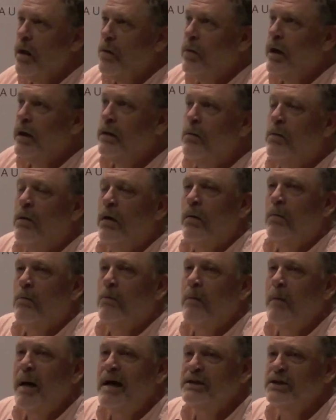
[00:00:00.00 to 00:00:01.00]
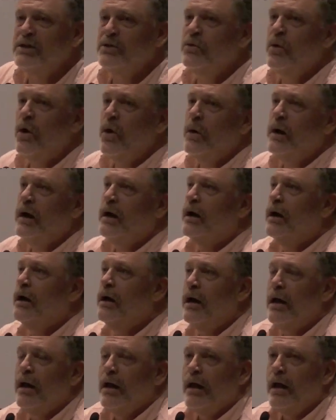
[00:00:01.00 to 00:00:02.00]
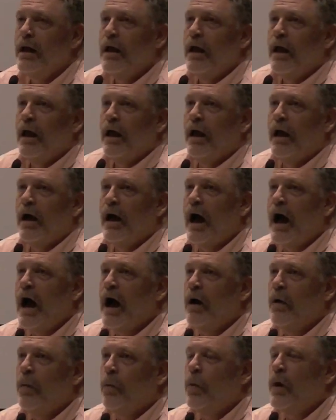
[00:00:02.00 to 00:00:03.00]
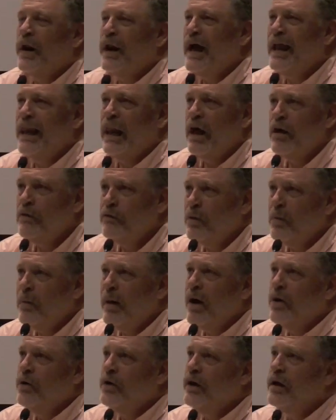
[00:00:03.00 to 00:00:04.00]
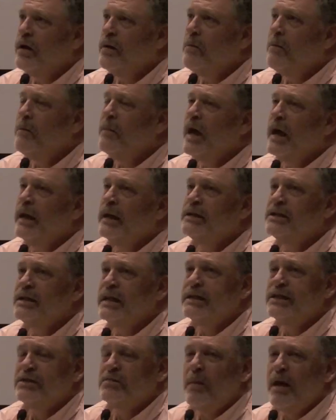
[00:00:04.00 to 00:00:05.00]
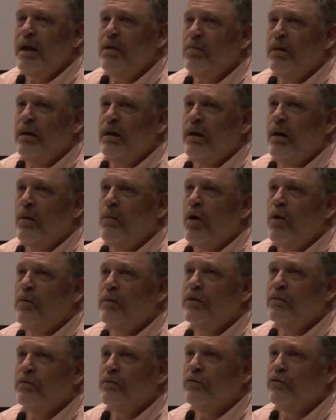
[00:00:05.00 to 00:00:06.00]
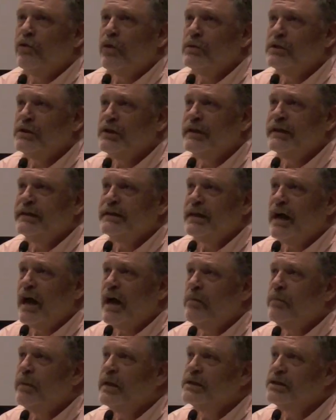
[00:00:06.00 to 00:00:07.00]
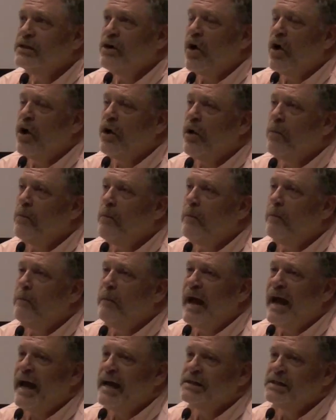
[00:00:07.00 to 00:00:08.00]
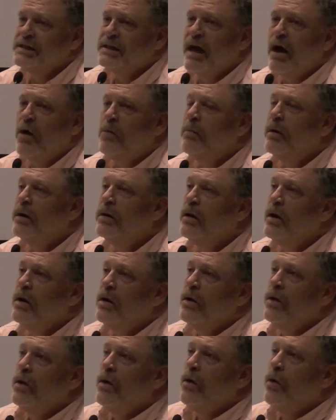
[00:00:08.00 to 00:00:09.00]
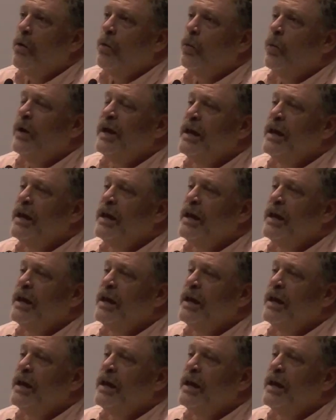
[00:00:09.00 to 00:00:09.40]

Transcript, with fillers: but Masuoka, what I love about him, and it, it's maybe a moment frozen in time that's gone past now, but we